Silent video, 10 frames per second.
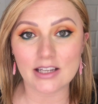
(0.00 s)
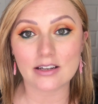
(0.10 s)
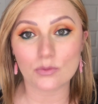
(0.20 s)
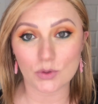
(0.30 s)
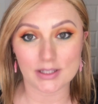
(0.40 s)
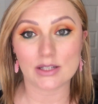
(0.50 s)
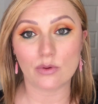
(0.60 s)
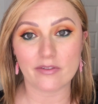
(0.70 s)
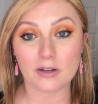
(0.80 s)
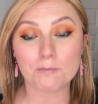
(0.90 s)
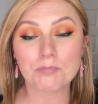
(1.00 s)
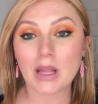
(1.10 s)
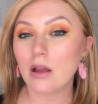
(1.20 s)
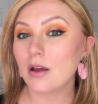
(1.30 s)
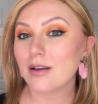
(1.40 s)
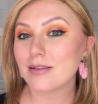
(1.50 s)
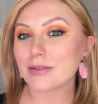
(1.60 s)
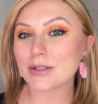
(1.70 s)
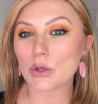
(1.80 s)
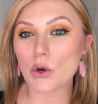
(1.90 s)
it whatsoever.
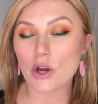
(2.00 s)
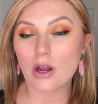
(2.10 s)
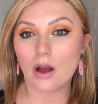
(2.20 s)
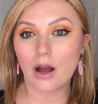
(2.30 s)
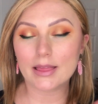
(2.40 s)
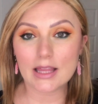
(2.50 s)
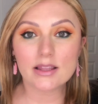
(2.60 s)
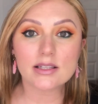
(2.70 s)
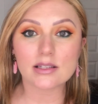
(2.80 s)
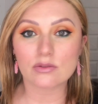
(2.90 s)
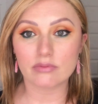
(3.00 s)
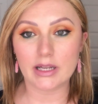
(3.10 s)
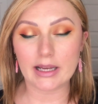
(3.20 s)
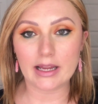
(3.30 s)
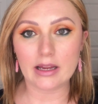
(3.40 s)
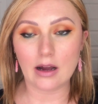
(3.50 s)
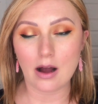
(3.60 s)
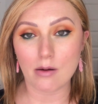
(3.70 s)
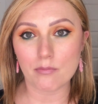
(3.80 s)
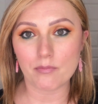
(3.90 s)
So I think this is really
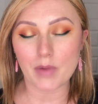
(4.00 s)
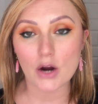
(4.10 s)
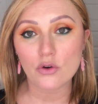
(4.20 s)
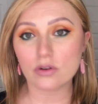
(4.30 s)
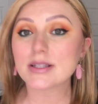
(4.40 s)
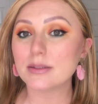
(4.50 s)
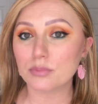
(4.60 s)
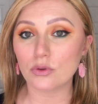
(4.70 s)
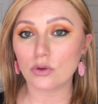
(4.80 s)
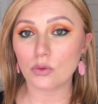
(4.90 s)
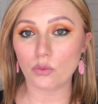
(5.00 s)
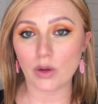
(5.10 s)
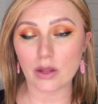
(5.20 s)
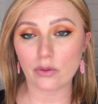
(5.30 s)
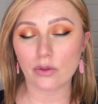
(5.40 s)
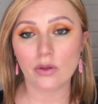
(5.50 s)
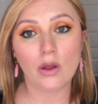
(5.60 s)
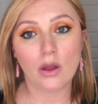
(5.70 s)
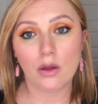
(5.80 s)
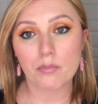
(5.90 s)
across the board with
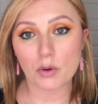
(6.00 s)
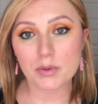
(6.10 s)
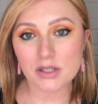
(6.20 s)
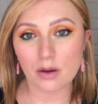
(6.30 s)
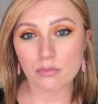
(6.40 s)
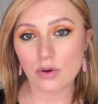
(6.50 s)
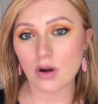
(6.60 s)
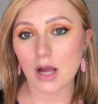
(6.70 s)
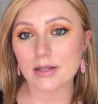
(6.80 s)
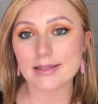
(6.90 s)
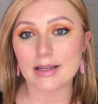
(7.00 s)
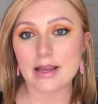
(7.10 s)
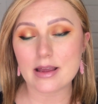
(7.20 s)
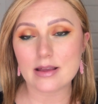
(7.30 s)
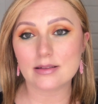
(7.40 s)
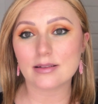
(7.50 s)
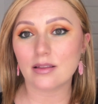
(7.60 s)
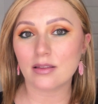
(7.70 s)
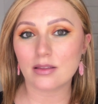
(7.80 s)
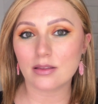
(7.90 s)
Belle Madame products is
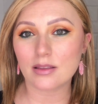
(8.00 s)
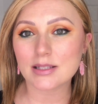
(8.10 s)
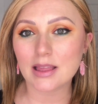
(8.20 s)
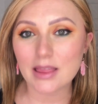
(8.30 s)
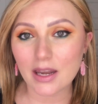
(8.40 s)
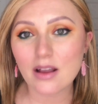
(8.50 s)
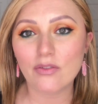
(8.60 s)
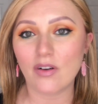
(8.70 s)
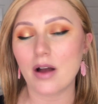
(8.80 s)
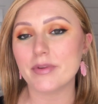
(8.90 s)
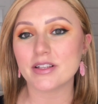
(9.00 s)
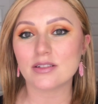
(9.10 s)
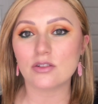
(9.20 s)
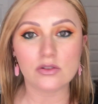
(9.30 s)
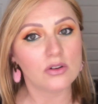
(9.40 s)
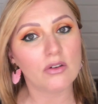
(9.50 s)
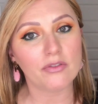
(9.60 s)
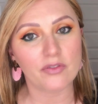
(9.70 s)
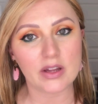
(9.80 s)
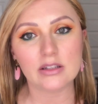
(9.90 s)
the synthetic fibers do not
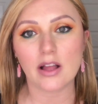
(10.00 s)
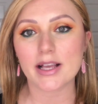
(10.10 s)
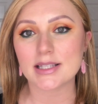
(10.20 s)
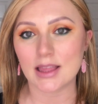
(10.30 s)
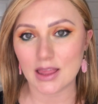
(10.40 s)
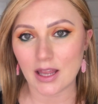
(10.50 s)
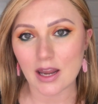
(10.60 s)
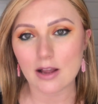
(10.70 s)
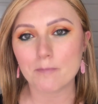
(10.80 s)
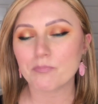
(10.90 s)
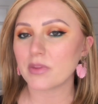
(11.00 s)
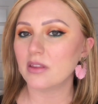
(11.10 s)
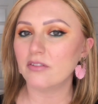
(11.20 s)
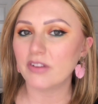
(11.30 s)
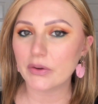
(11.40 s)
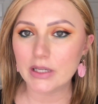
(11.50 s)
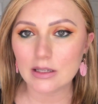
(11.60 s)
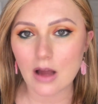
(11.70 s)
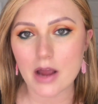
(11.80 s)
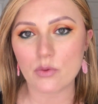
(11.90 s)
feel like synthetic. They're very
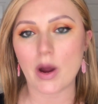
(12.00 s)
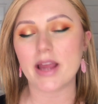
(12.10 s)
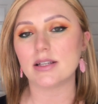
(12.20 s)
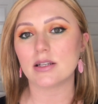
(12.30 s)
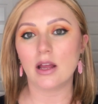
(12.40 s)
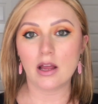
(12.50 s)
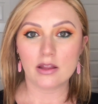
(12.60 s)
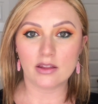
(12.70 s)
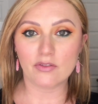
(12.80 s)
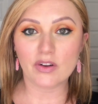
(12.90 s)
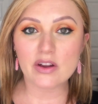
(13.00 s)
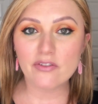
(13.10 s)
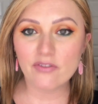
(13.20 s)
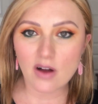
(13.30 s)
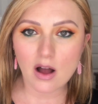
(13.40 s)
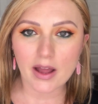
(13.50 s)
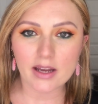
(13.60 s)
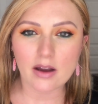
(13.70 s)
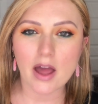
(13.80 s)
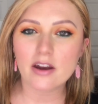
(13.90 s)
lightweight, they're very
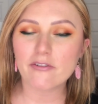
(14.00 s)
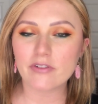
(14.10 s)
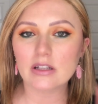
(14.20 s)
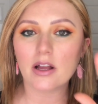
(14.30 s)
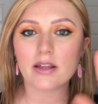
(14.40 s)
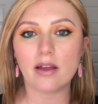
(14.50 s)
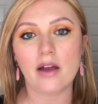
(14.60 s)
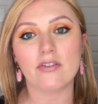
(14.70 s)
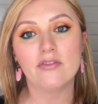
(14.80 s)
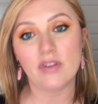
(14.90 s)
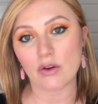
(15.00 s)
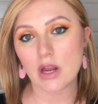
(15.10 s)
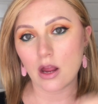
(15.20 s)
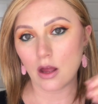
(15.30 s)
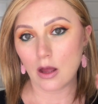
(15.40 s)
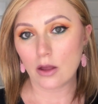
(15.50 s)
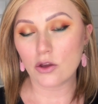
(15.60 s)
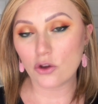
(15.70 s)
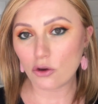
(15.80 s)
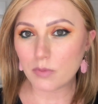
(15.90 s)
fine, and I feel like they have a very
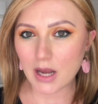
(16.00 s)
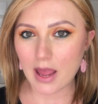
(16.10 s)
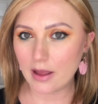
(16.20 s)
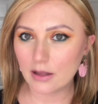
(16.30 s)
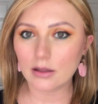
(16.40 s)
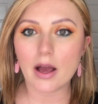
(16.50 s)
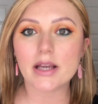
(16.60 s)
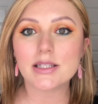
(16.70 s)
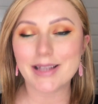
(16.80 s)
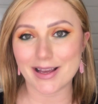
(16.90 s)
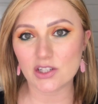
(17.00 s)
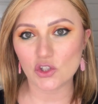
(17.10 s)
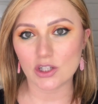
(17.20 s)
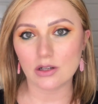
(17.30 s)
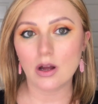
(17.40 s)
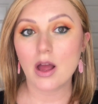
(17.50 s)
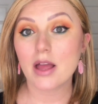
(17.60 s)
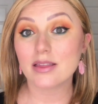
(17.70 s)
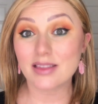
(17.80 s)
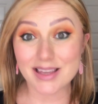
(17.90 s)
human hair-like texture.
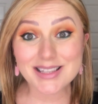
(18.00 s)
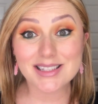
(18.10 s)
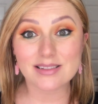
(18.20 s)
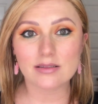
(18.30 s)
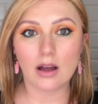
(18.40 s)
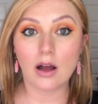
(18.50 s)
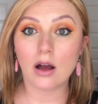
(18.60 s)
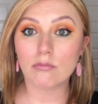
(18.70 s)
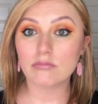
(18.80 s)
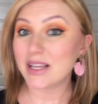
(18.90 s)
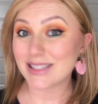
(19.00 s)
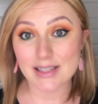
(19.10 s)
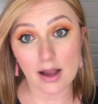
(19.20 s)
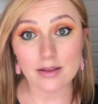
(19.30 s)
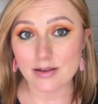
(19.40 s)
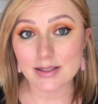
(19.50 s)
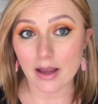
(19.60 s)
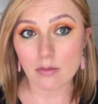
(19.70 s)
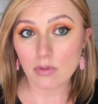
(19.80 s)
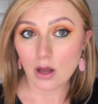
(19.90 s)
This is exactly the same.